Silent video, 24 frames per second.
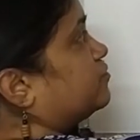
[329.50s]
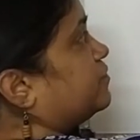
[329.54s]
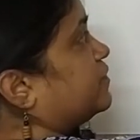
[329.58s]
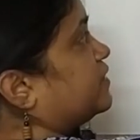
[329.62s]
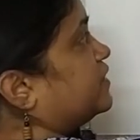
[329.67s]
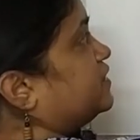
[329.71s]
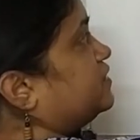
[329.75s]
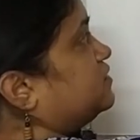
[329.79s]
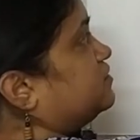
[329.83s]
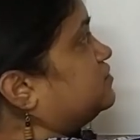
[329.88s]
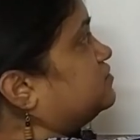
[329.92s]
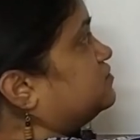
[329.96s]

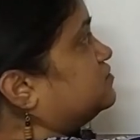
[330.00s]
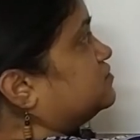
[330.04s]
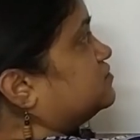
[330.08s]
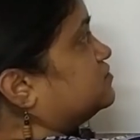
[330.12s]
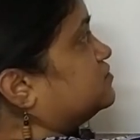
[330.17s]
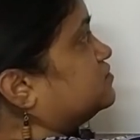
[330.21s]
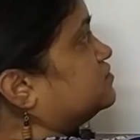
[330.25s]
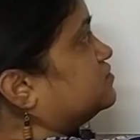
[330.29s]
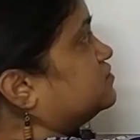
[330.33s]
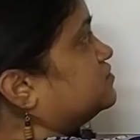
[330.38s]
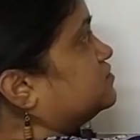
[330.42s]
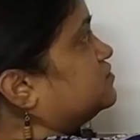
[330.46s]
pi
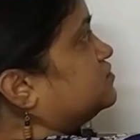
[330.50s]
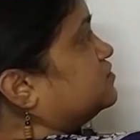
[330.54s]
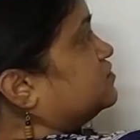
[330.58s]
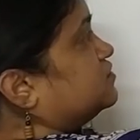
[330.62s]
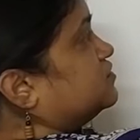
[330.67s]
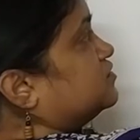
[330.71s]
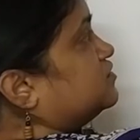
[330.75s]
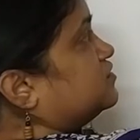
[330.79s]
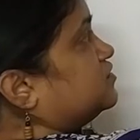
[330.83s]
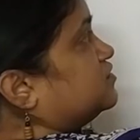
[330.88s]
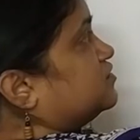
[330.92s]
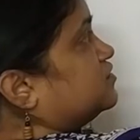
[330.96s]

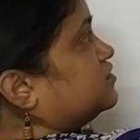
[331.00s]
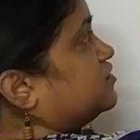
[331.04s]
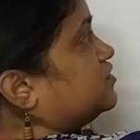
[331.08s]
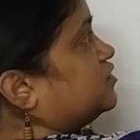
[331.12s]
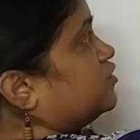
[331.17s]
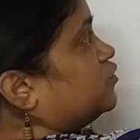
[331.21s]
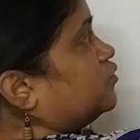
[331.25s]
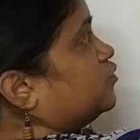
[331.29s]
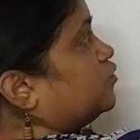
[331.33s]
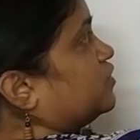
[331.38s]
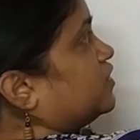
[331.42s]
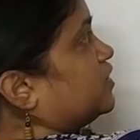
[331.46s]

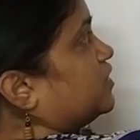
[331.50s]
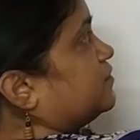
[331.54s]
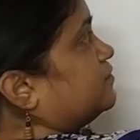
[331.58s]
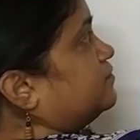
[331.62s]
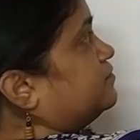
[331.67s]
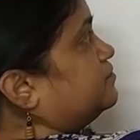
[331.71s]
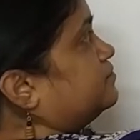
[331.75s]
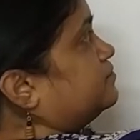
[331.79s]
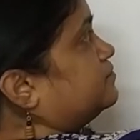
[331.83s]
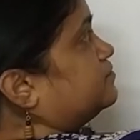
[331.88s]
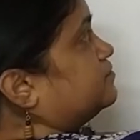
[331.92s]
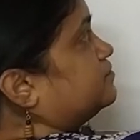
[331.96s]

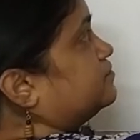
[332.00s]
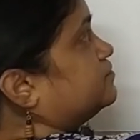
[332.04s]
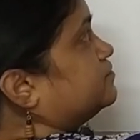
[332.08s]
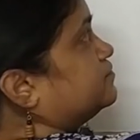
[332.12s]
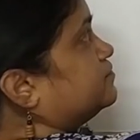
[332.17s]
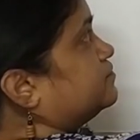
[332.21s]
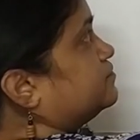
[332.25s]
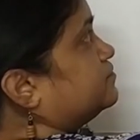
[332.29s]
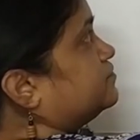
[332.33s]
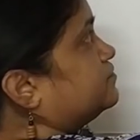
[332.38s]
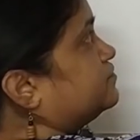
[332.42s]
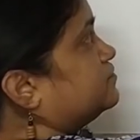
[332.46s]
Qm
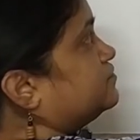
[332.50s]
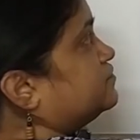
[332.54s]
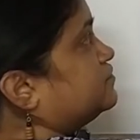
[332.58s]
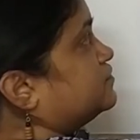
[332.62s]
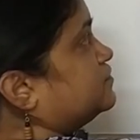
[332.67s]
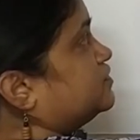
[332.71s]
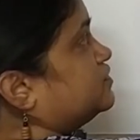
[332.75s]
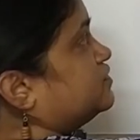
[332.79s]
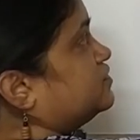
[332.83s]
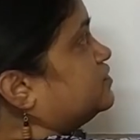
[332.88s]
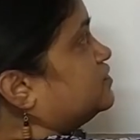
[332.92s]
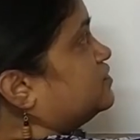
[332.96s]

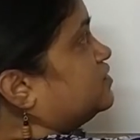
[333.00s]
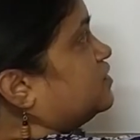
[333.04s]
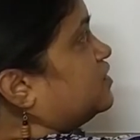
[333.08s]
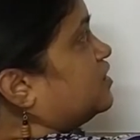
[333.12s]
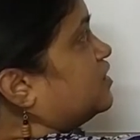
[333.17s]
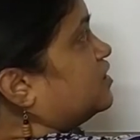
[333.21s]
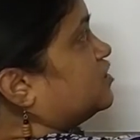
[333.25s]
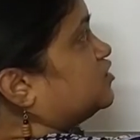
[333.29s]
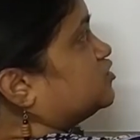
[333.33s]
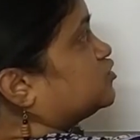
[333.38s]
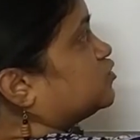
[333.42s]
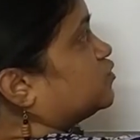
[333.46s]

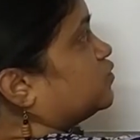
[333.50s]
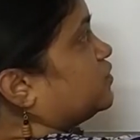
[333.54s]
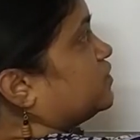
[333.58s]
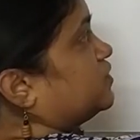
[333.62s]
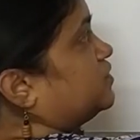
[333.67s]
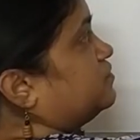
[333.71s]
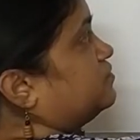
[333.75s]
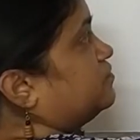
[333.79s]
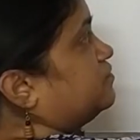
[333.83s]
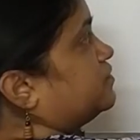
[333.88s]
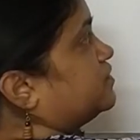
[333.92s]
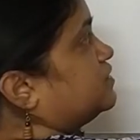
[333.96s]
R
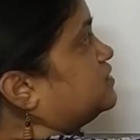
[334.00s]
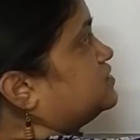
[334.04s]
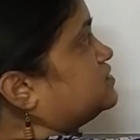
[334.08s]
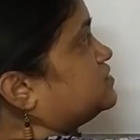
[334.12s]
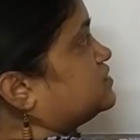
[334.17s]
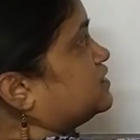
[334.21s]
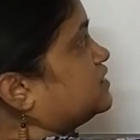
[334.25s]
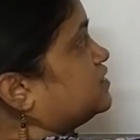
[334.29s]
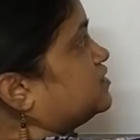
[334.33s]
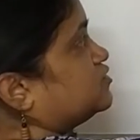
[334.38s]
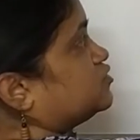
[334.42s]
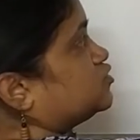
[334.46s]
square plus
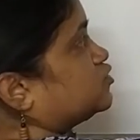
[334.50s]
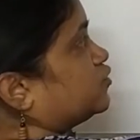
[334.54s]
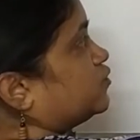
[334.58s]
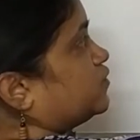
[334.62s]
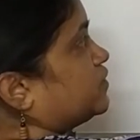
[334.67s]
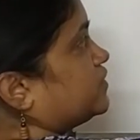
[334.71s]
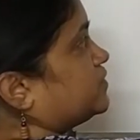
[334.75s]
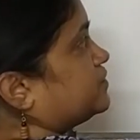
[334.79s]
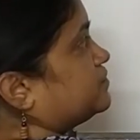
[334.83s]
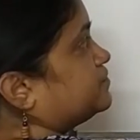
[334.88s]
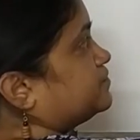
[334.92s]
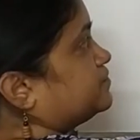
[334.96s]
L square.
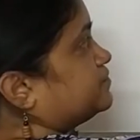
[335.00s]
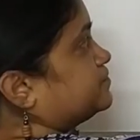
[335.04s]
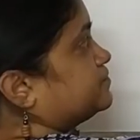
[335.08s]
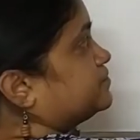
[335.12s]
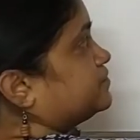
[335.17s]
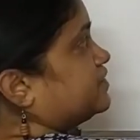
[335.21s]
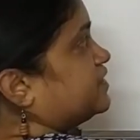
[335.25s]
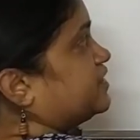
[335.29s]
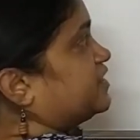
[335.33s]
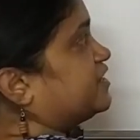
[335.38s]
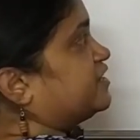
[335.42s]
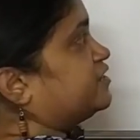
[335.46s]

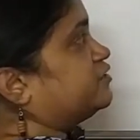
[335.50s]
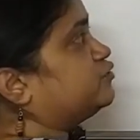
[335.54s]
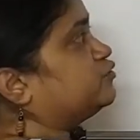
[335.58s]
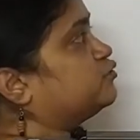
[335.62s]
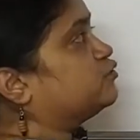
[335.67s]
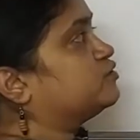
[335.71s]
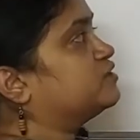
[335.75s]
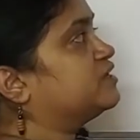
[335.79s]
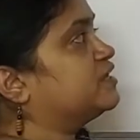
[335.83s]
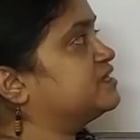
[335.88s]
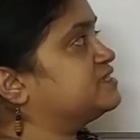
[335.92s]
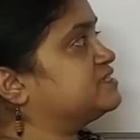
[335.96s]
Again
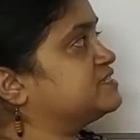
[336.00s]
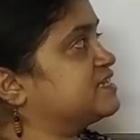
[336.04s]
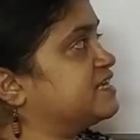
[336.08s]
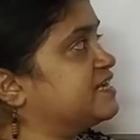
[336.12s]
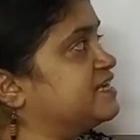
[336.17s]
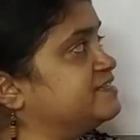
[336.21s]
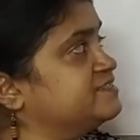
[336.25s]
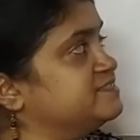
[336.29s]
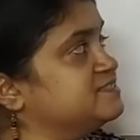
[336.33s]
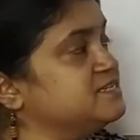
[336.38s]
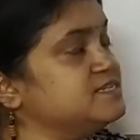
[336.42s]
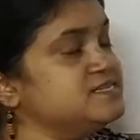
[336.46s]
root gets
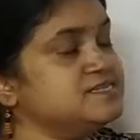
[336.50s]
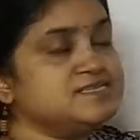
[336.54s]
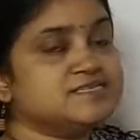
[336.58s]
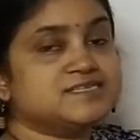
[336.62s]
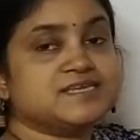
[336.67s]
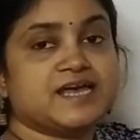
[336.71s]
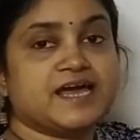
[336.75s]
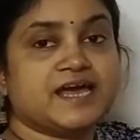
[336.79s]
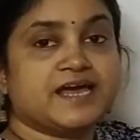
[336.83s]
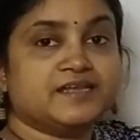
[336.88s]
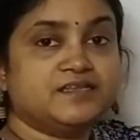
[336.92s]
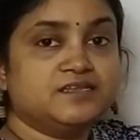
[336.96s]
cancelled
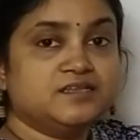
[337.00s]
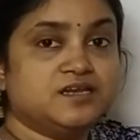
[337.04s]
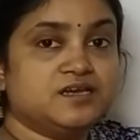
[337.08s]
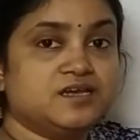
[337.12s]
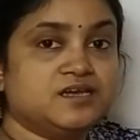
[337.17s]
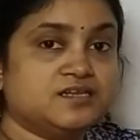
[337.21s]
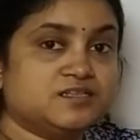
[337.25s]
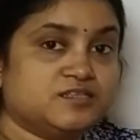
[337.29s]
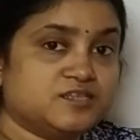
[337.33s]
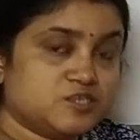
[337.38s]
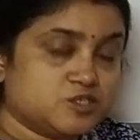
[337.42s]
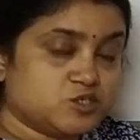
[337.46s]
and
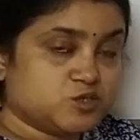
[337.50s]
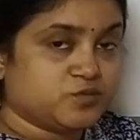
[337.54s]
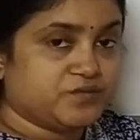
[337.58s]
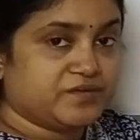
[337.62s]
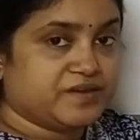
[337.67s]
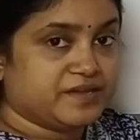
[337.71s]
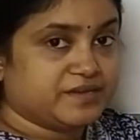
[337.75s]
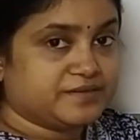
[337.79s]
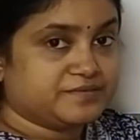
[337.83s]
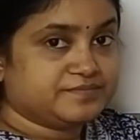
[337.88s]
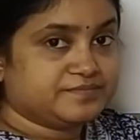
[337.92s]
the square.